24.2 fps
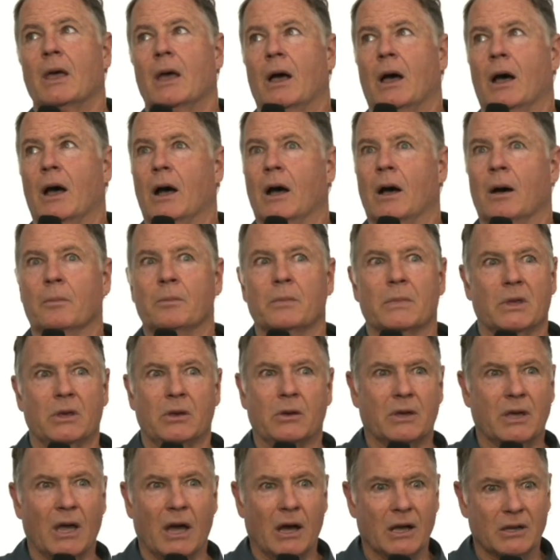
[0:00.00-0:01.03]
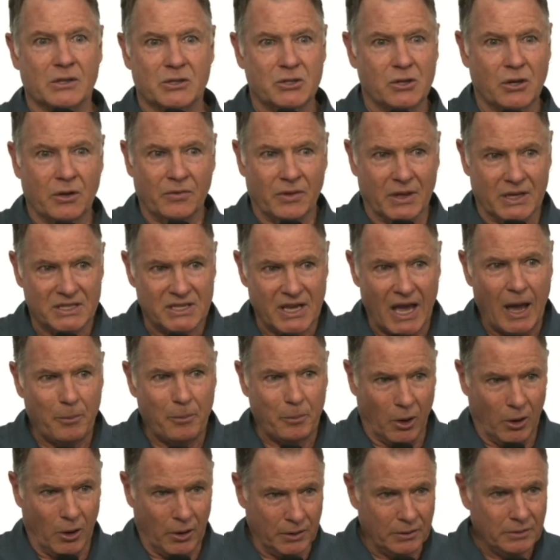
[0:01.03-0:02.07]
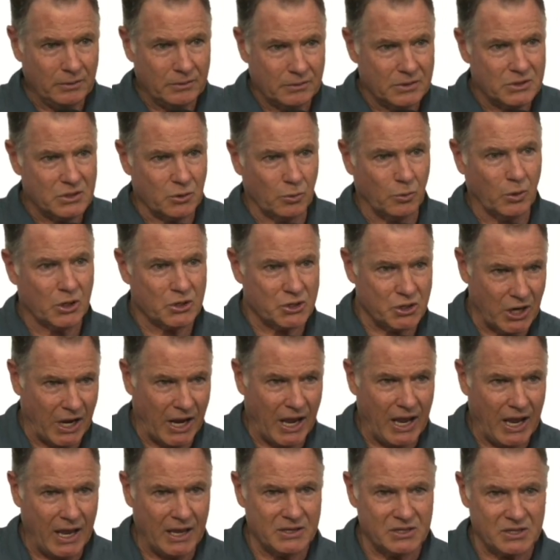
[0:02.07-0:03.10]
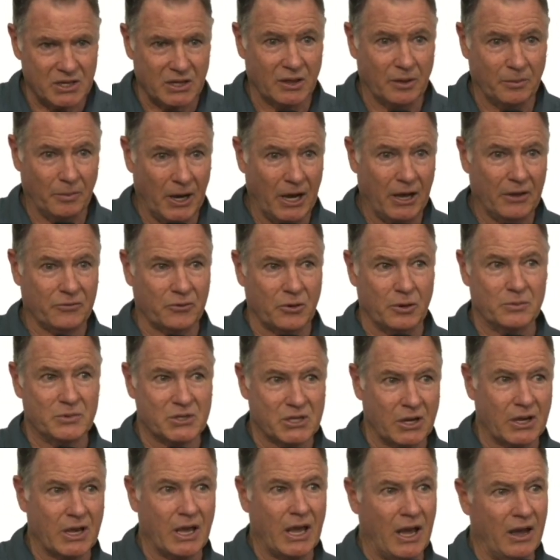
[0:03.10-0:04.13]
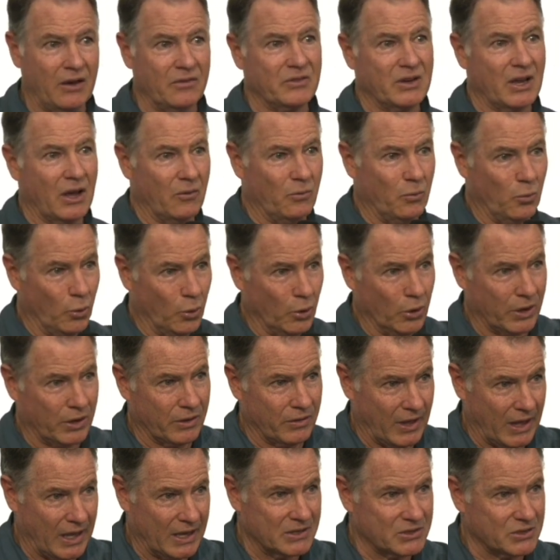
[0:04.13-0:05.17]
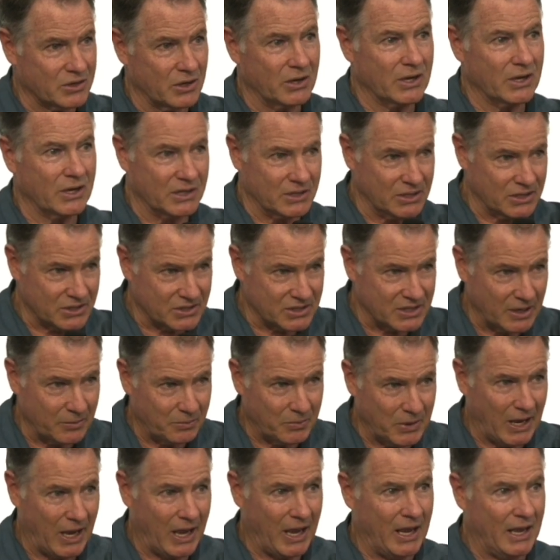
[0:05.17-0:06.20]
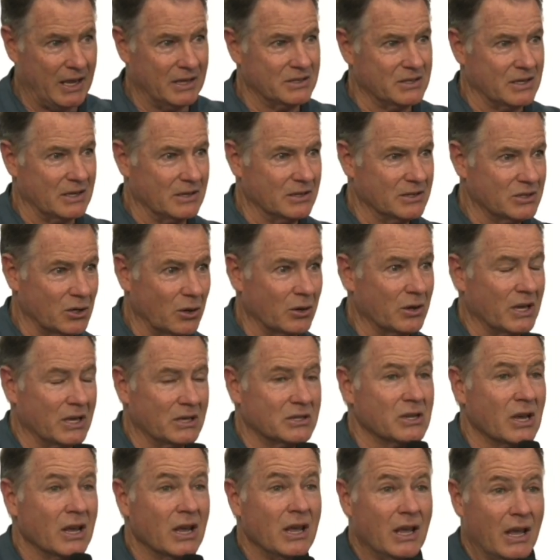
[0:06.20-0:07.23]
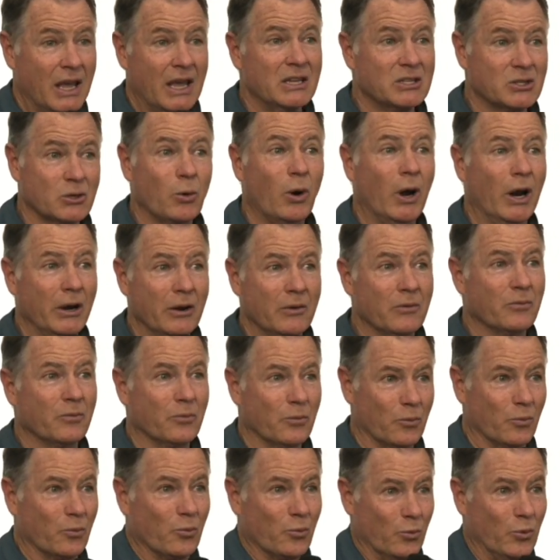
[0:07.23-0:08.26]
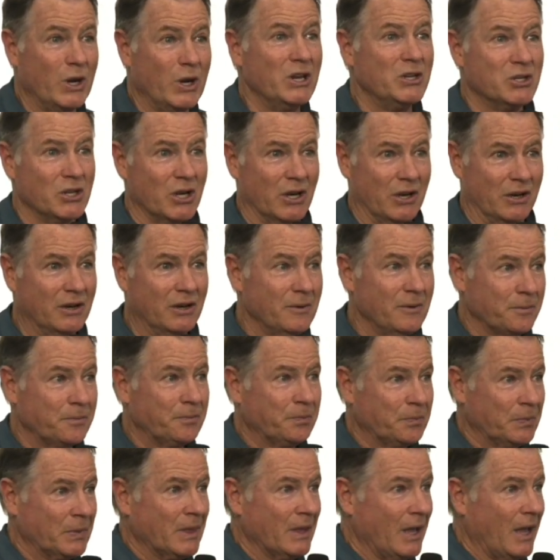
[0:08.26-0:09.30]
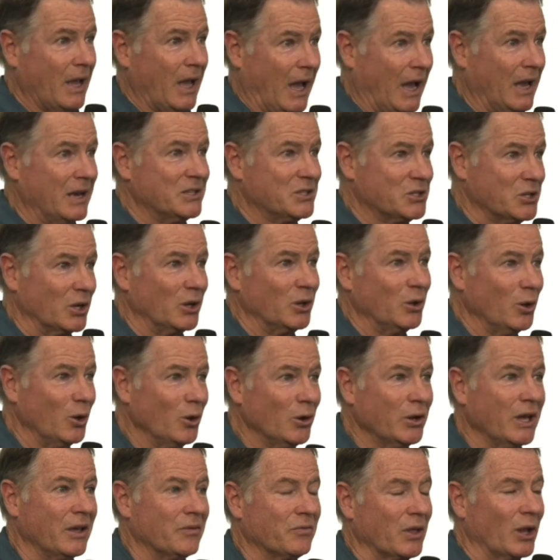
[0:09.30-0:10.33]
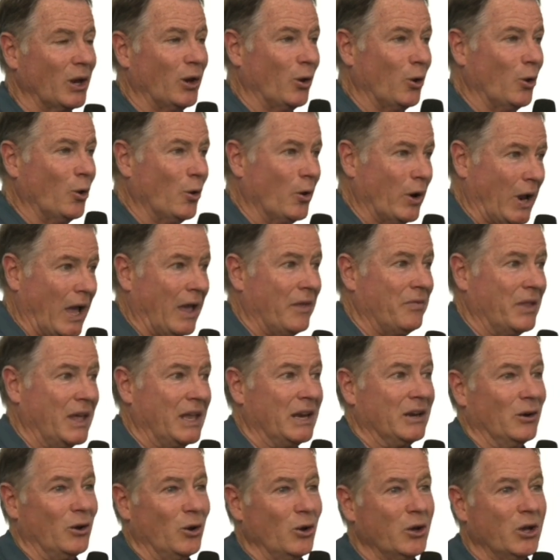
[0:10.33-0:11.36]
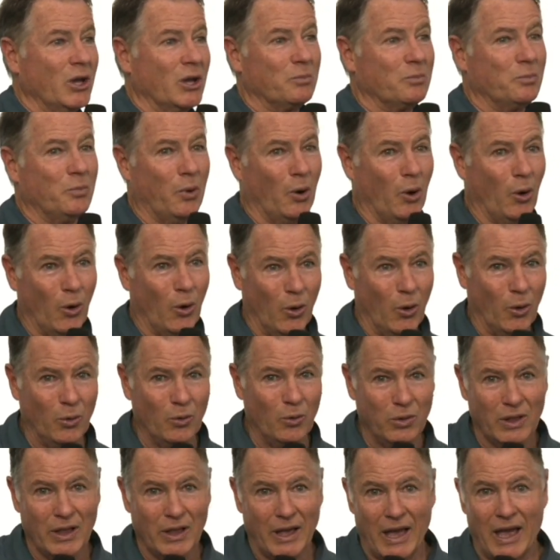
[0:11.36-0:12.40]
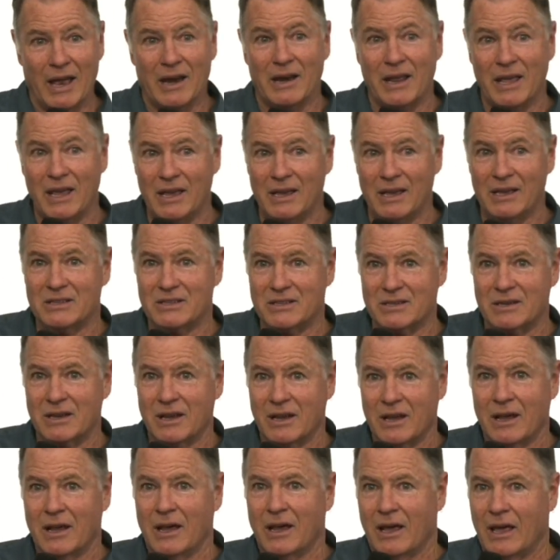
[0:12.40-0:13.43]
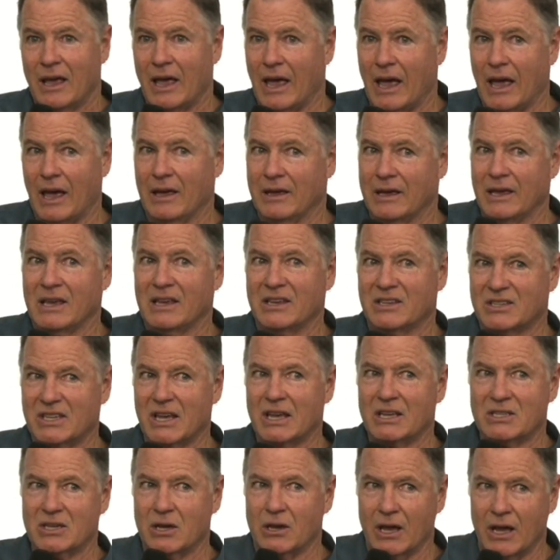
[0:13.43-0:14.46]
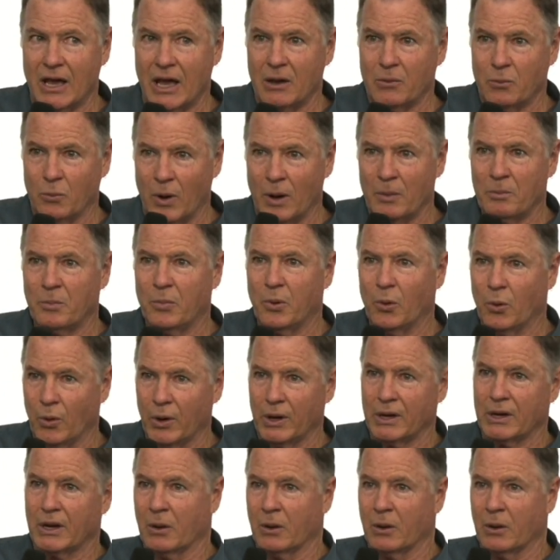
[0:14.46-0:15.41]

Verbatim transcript: um, you can't turn the tap on to wash your hands in the bathroom, so you have to have water there so you can just dip your hands in. So it's, it's kind of rigid. And to look at the law and then look at Paul and his, uh, he says at one point,